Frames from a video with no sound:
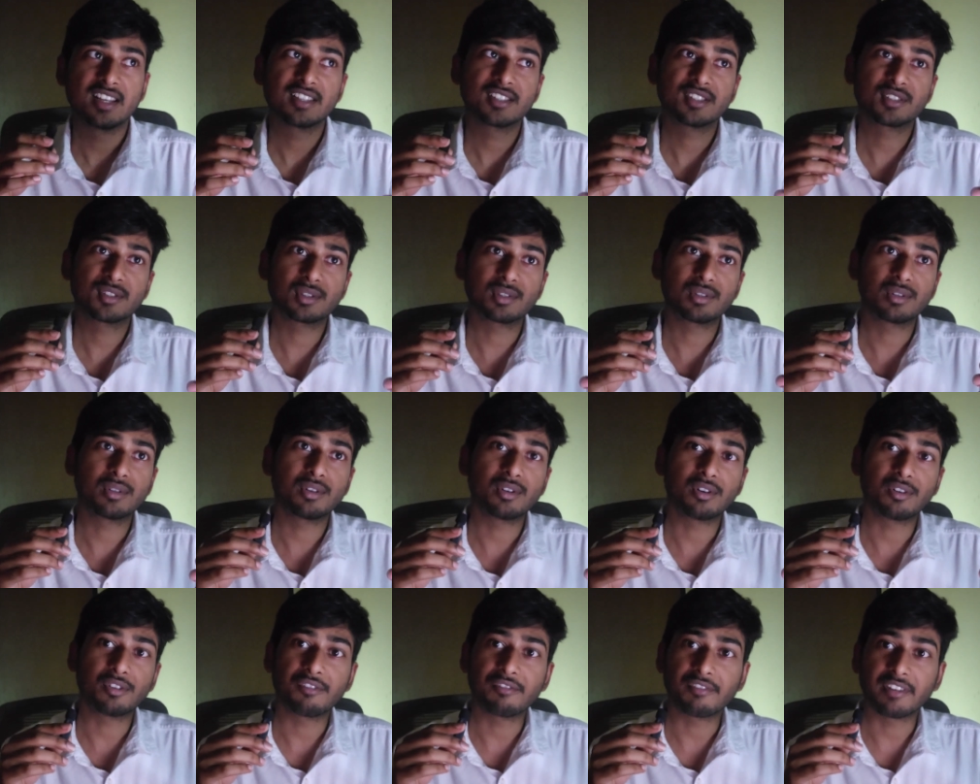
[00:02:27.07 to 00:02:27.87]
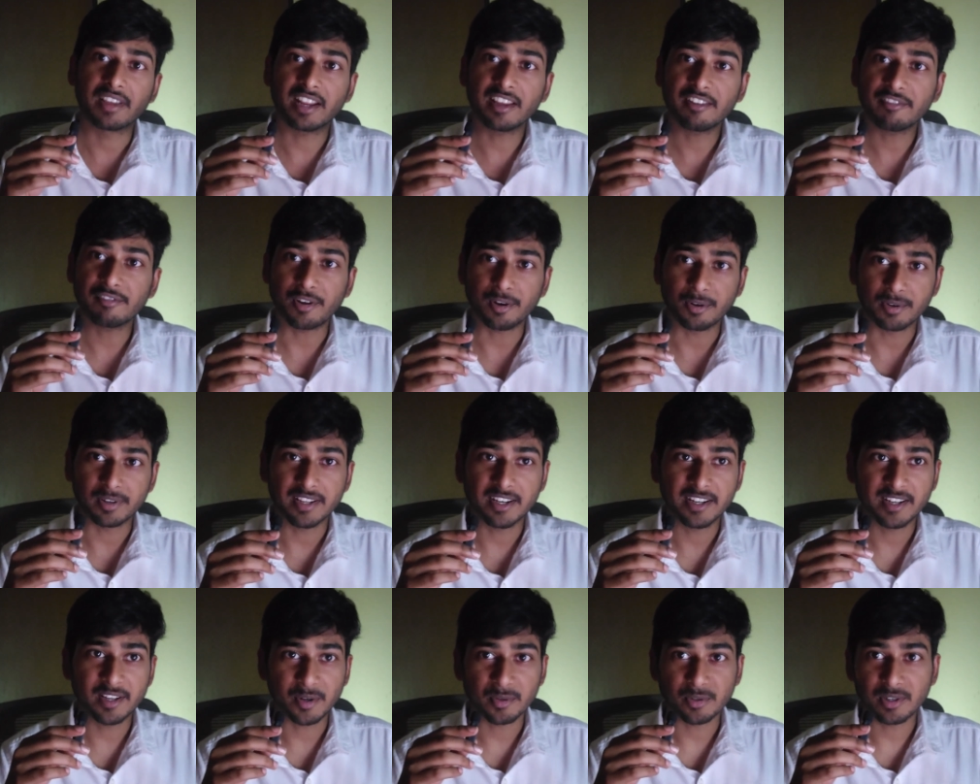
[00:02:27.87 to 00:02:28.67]
So when I
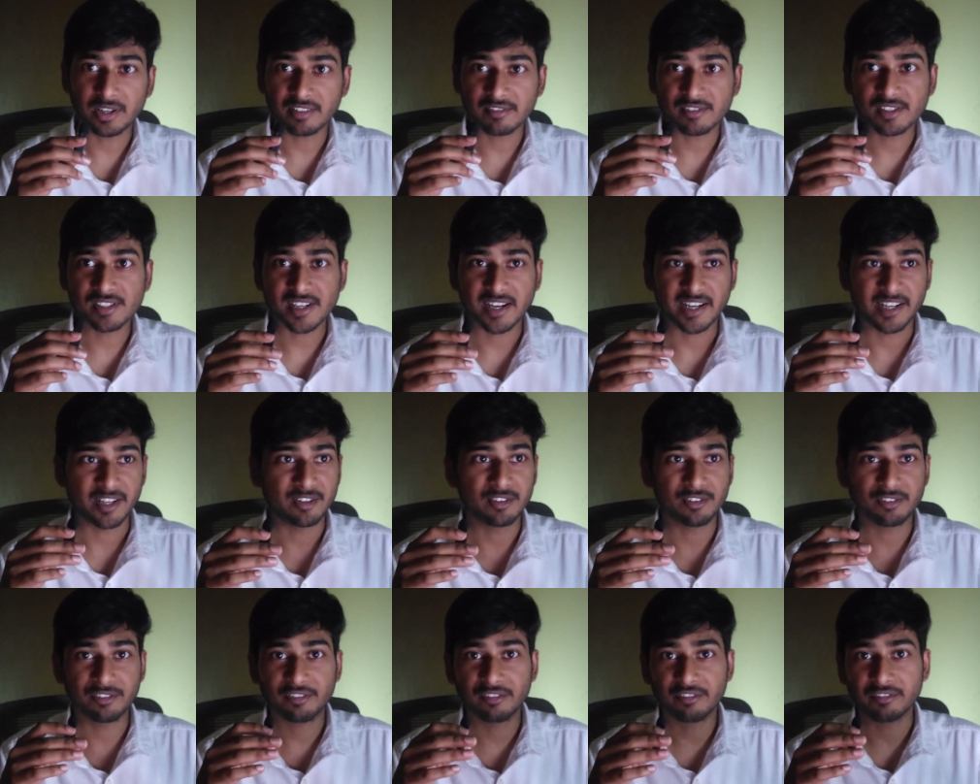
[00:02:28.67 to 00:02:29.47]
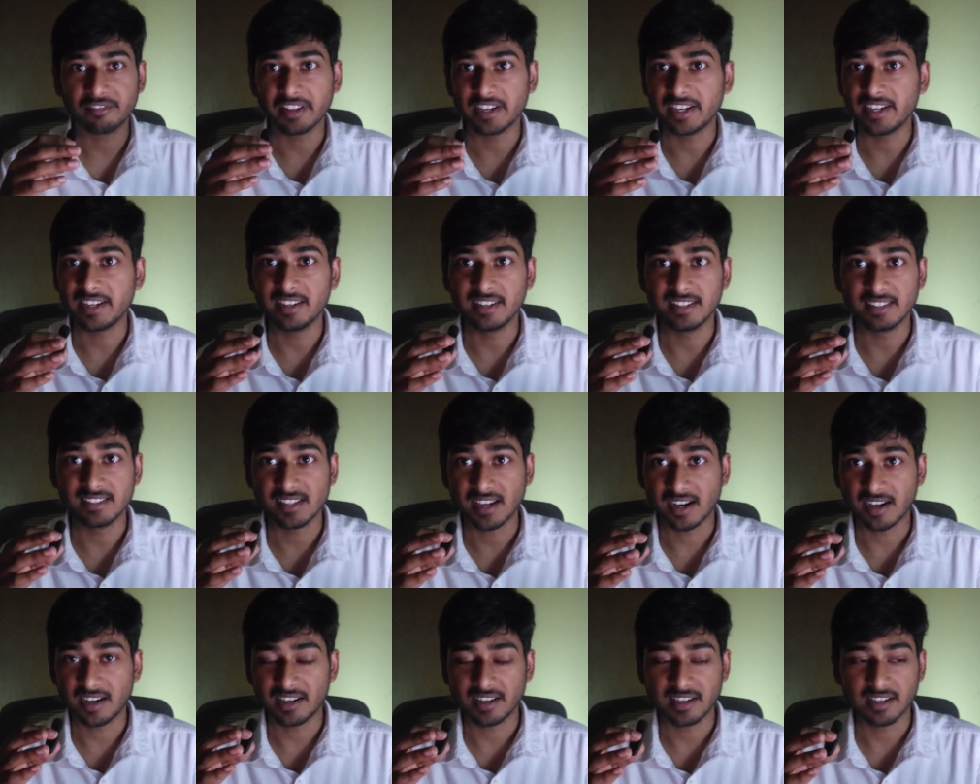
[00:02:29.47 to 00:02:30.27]
found that out, I was kind of very
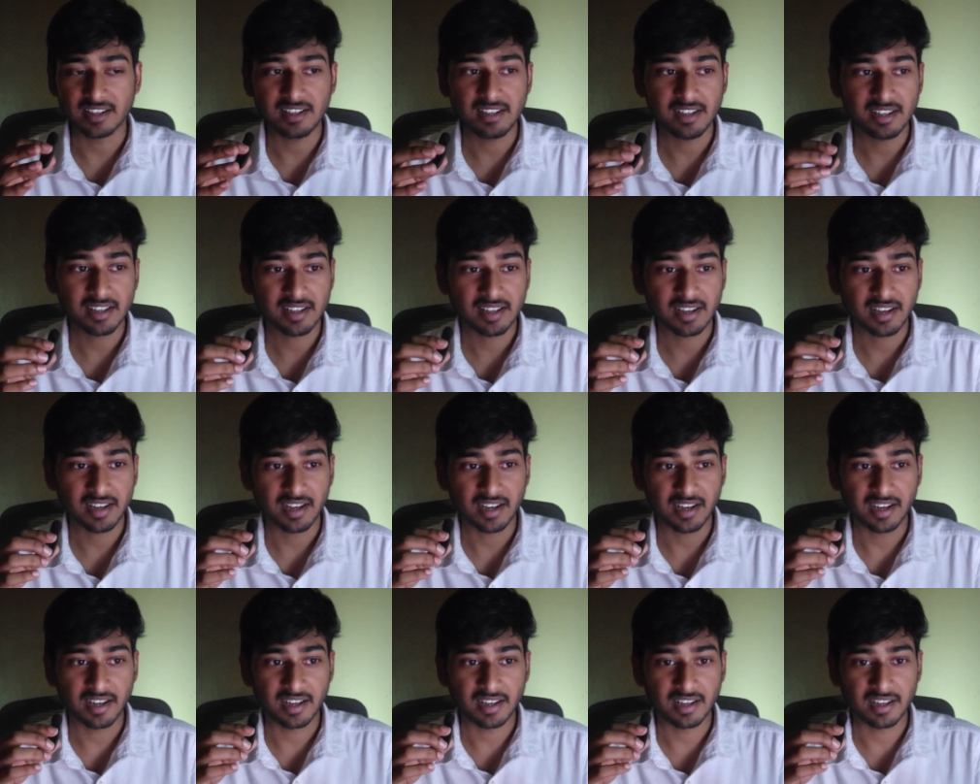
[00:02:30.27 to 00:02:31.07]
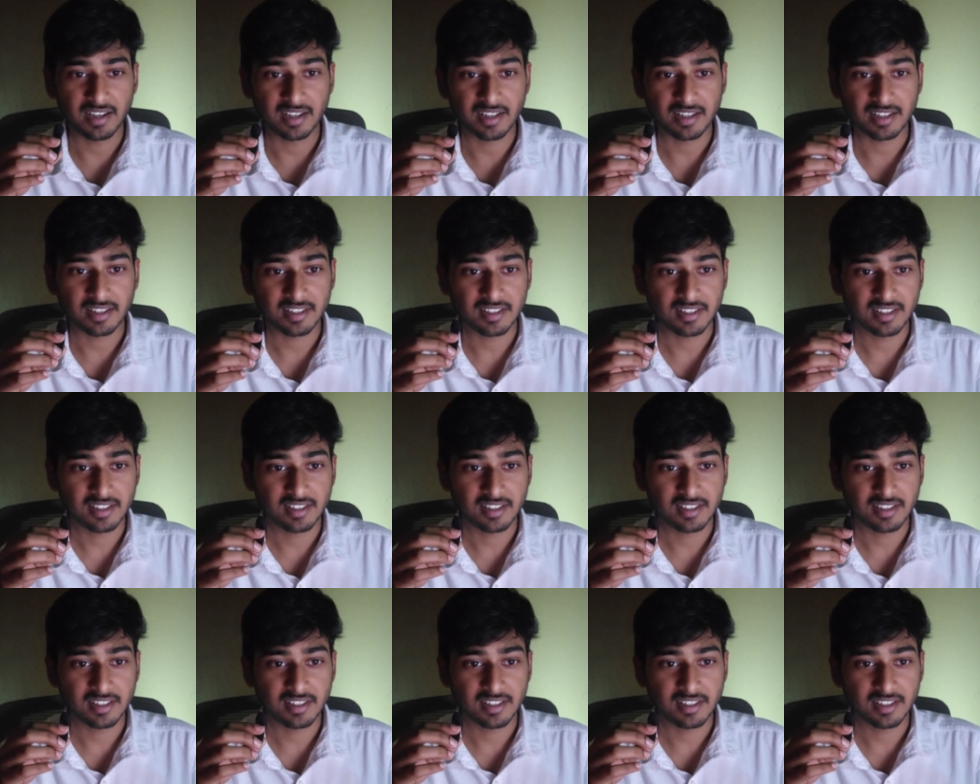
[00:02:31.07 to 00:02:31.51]
disheartened, and